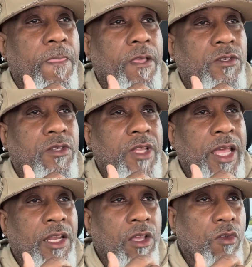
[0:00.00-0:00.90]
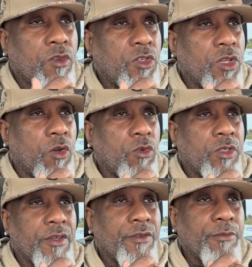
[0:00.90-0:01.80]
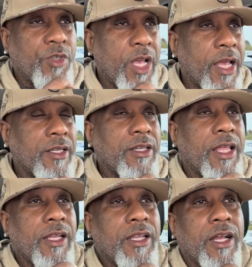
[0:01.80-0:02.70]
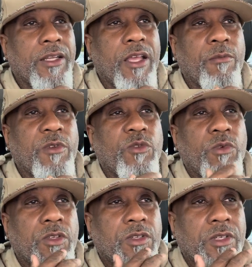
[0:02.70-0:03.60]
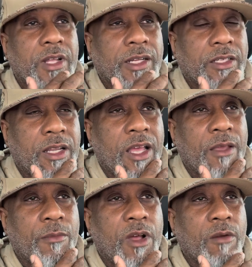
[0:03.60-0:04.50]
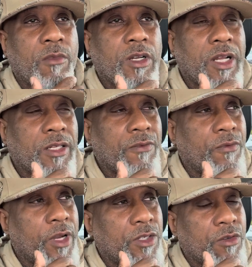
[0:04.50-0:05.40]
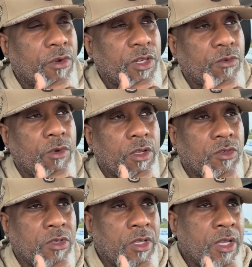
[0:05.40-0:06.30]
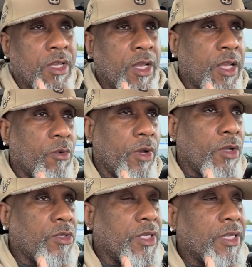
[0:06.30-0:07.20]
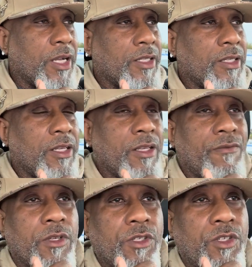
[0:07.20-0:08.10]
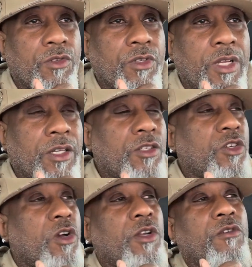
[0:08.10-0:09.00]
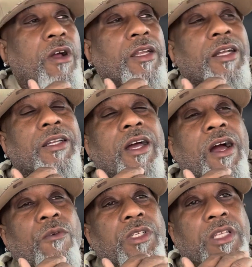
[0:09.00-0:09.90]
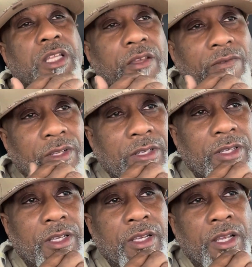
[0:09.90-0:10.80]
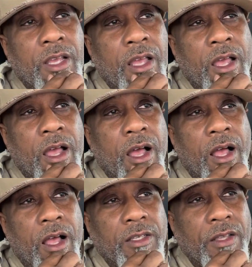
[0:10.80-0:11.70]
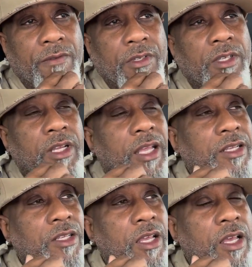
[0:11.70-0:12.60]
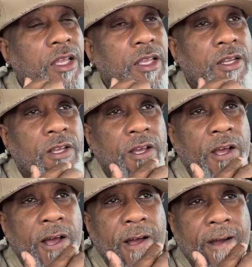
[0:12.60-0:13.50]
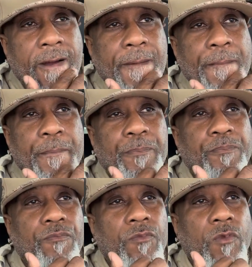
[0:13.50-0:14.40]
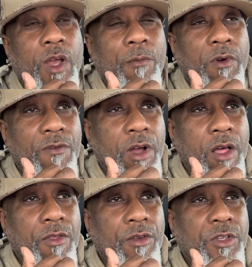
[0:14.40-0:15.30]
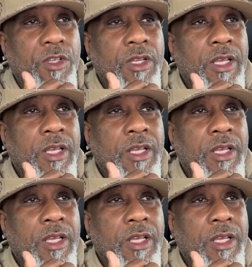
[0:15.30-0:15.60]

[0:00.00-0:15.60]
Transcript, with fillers: standing on the shoulders of some giants like Dr. Amos Wilson, Dr. Na'im Akbar, Dr. Frances Cress Welsing, Dr. Neely Fuller Jr., Dr. George DeGrasse, Dr. Howard Stevens, and a number of others,